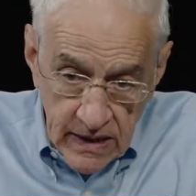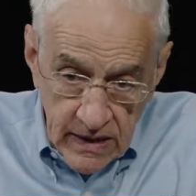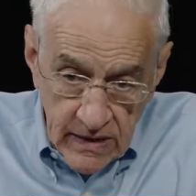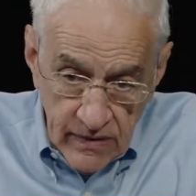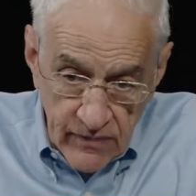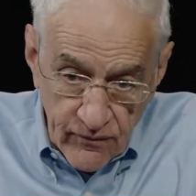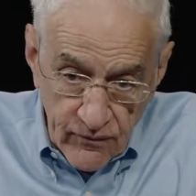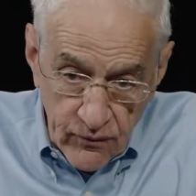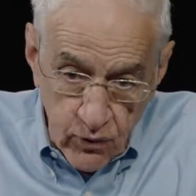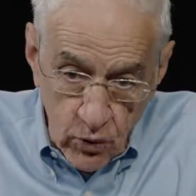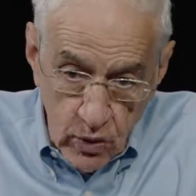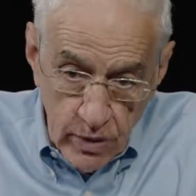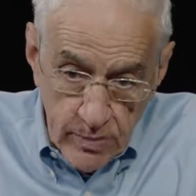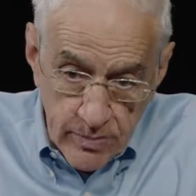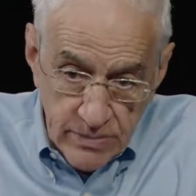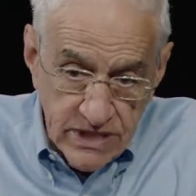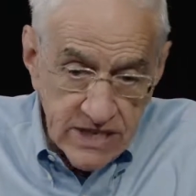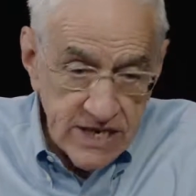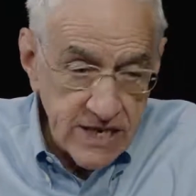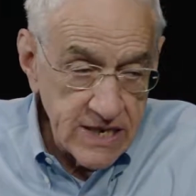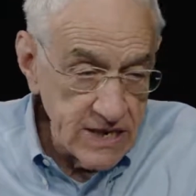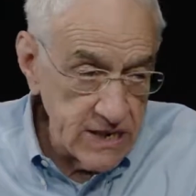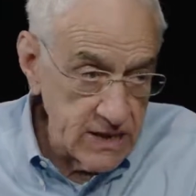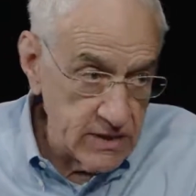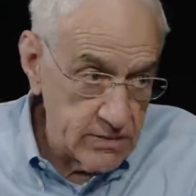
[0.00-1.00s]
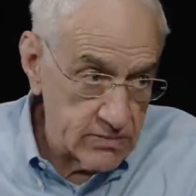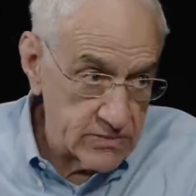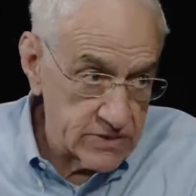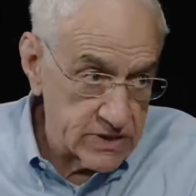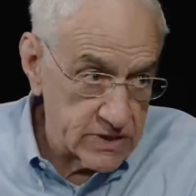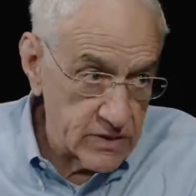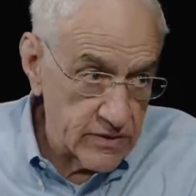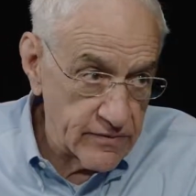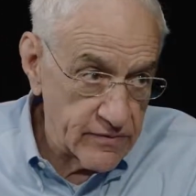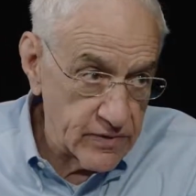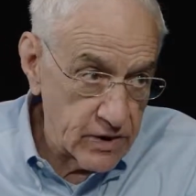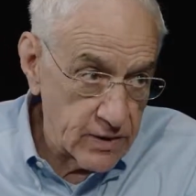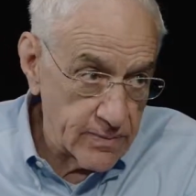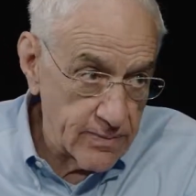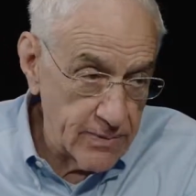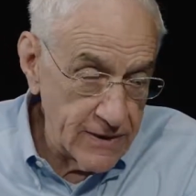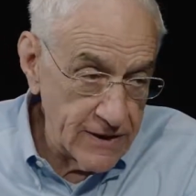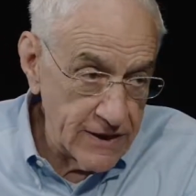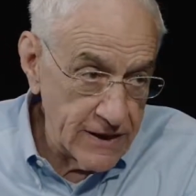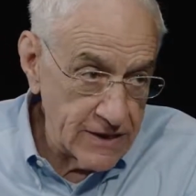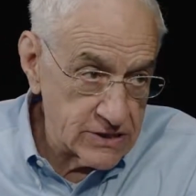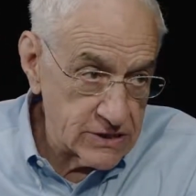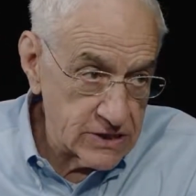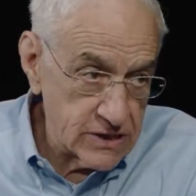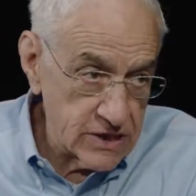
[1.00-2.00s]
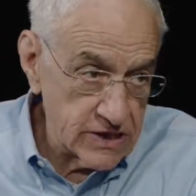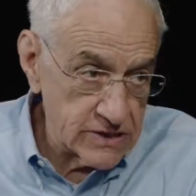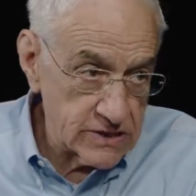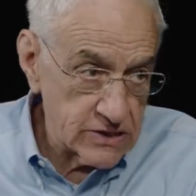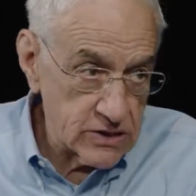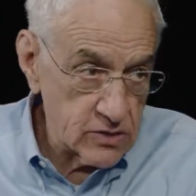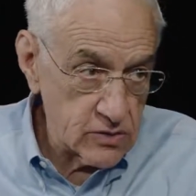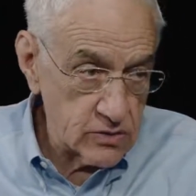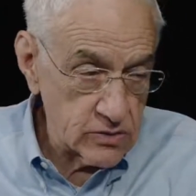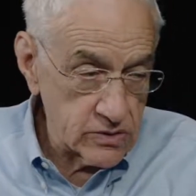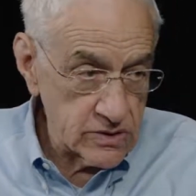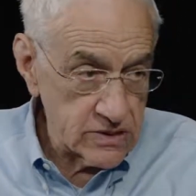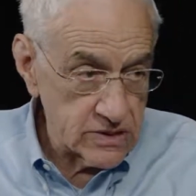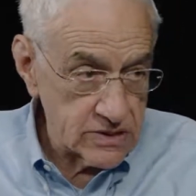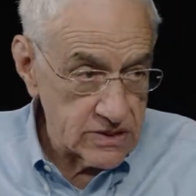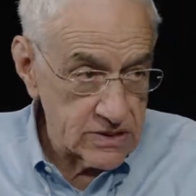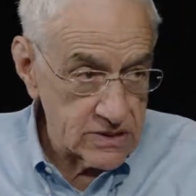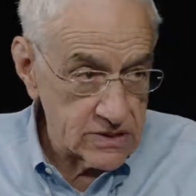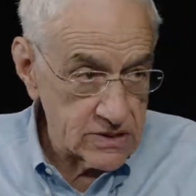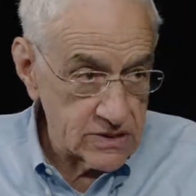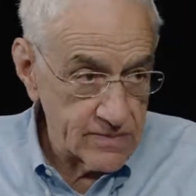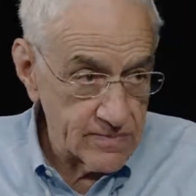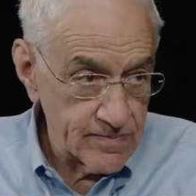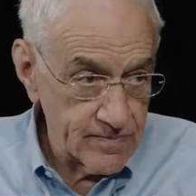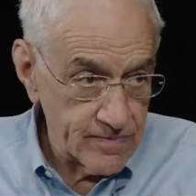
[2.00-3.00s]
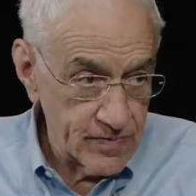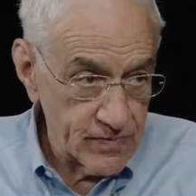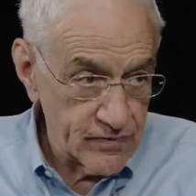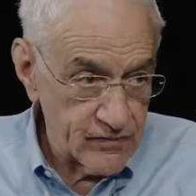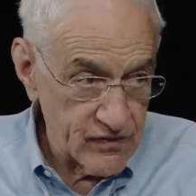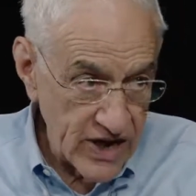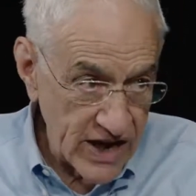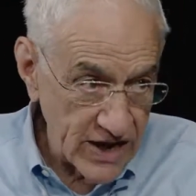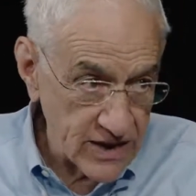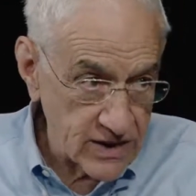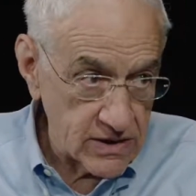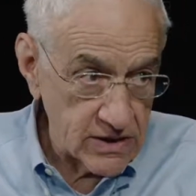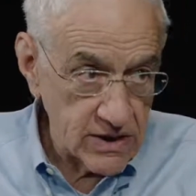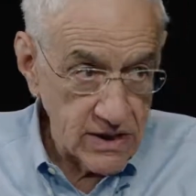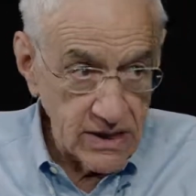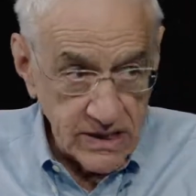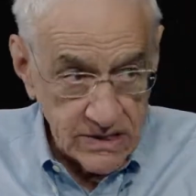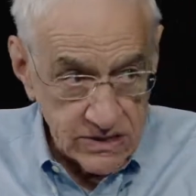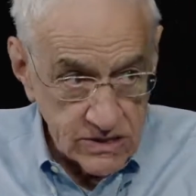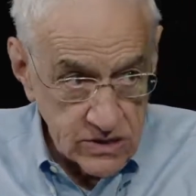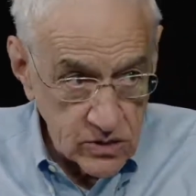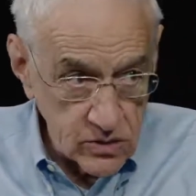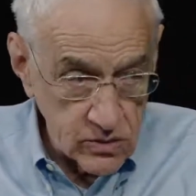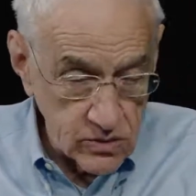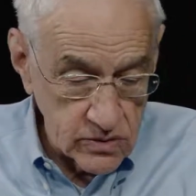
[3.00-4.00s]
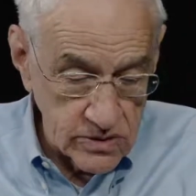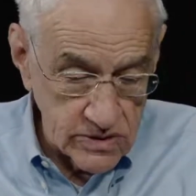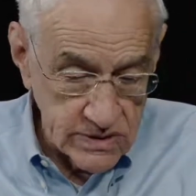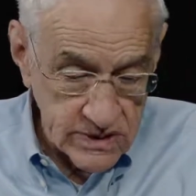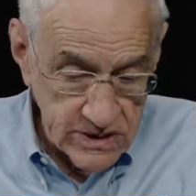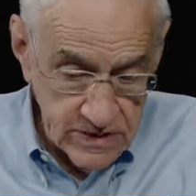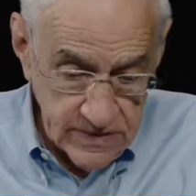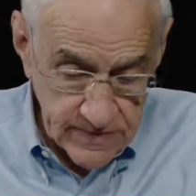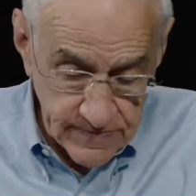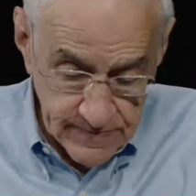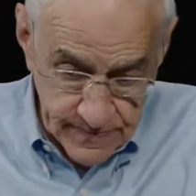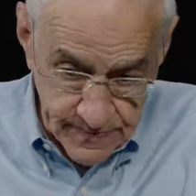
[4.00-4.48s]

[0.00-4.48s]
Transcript: formed teams of their PhD students, faculty and students,